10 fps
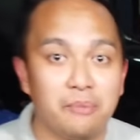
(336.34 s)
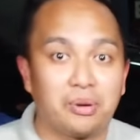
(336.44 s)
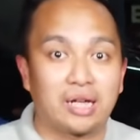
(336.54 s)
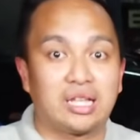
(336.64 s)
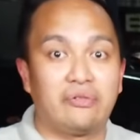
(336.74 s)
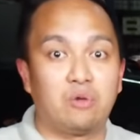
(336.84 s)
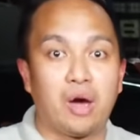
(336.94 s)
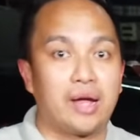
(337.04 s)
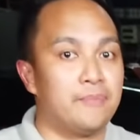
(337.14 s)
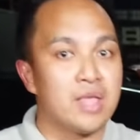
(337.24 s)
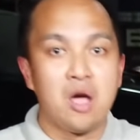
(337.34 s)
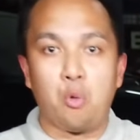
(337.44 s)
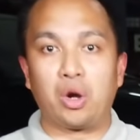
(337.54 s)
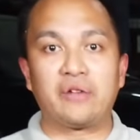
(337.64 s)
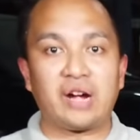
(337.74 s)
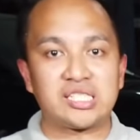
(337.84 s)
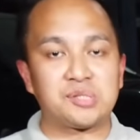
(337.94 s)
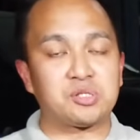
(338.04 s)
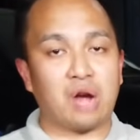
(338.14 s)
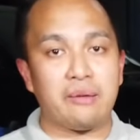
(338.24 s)
do it, but I'll give it away. One of our
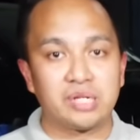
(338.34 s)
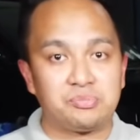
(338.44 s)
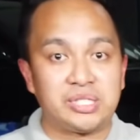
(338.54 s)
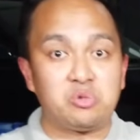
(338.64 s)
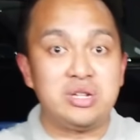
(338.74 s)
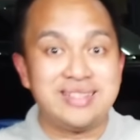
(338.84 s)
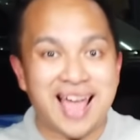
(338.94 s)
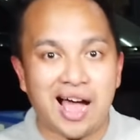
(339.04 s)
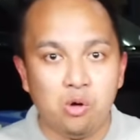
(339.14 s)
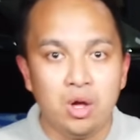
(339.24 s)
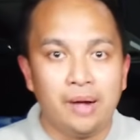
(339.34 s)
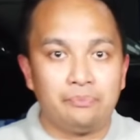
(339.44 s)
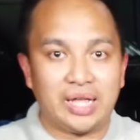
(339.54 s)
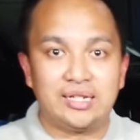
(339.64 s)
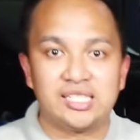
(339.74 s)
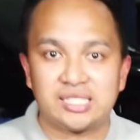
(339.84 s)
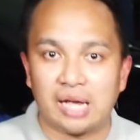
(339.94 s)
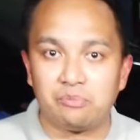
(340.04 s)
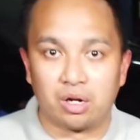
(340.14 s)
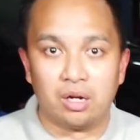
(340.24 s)
subscribers between now and
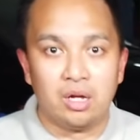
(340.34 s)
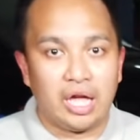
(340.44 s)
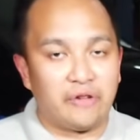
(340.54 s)
December,